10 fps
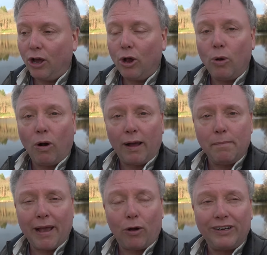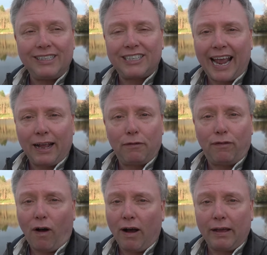who I met on his Tang
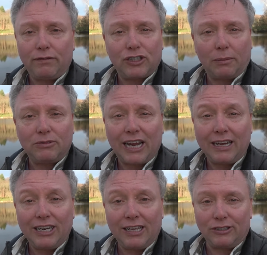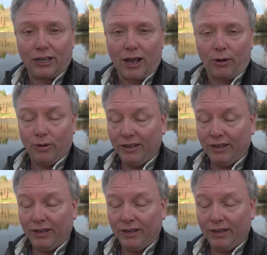5 some 10 years ago.